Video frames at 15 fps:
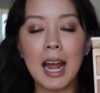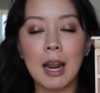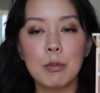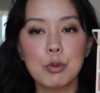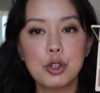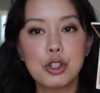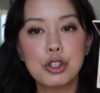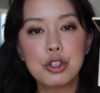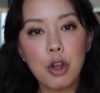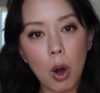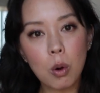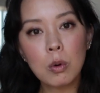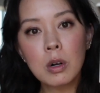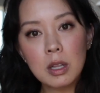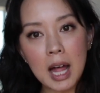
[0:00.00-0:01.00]
and I'm
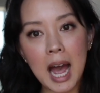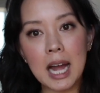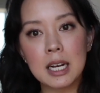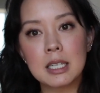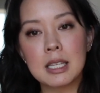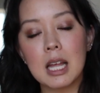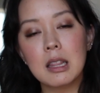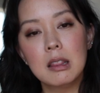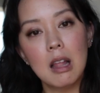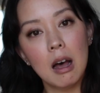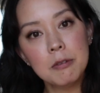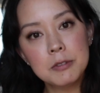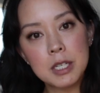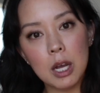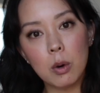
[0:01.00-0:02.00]
so glad because I
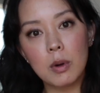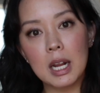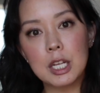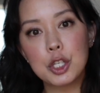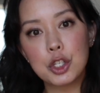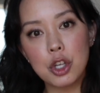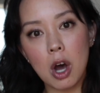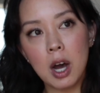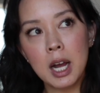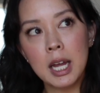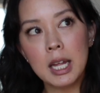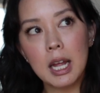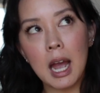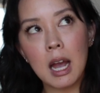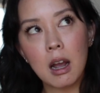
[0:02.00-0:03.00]
loved it when I
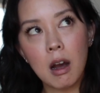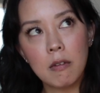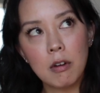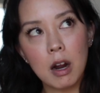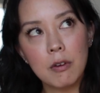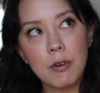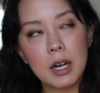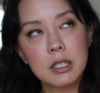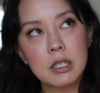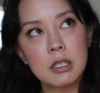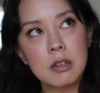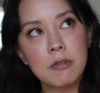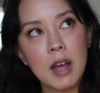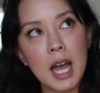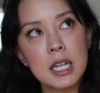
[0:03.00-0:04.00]
saw it at Cover
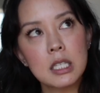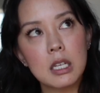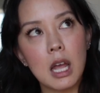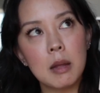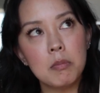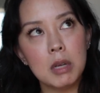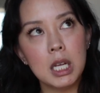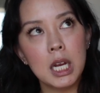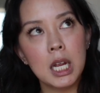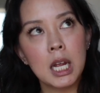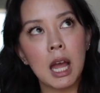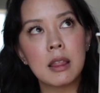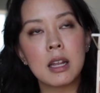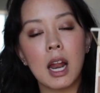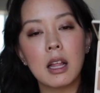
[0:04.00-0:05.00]
FX's event and
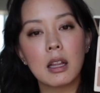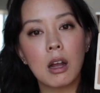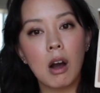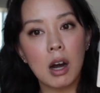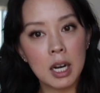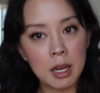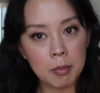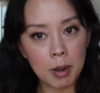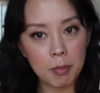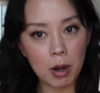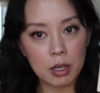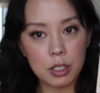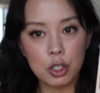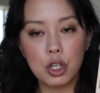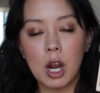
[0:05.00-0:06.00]
meeting, and then I got it in my
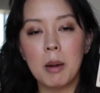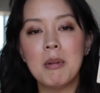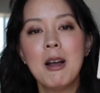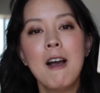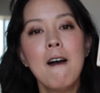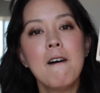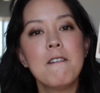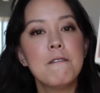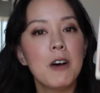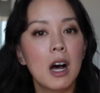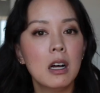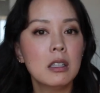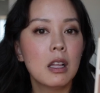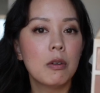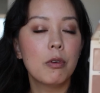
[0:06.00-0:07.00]
Boxycharm,
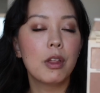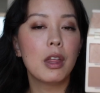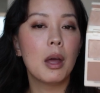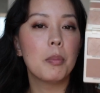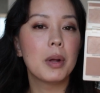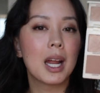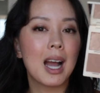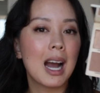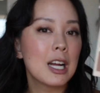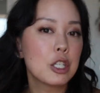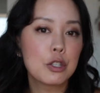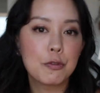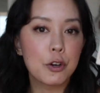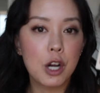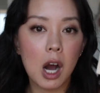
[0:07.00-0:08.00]
fell in love with it, but I kind
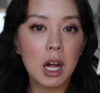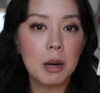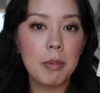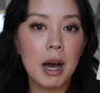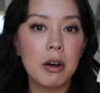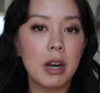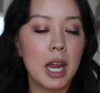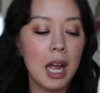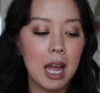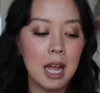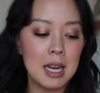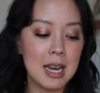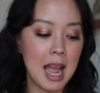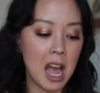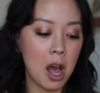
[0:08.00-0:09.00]
of just forgot about it,
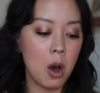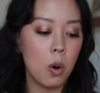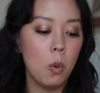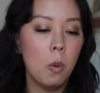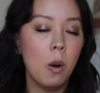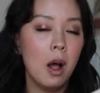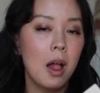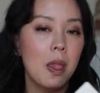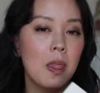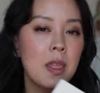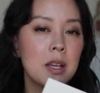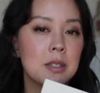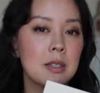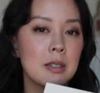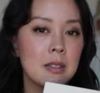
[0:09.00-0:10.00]
and now
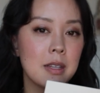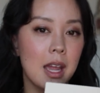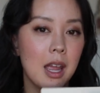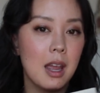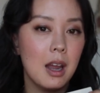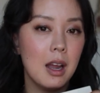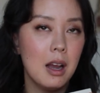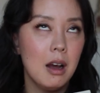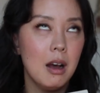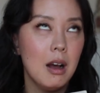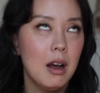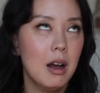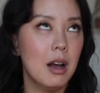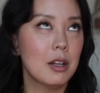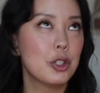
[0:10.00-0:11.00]
this is like
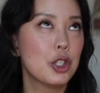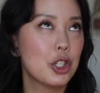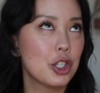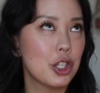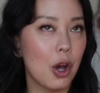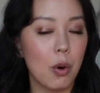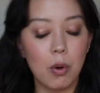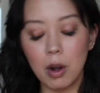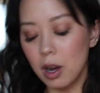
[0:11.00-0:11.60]
so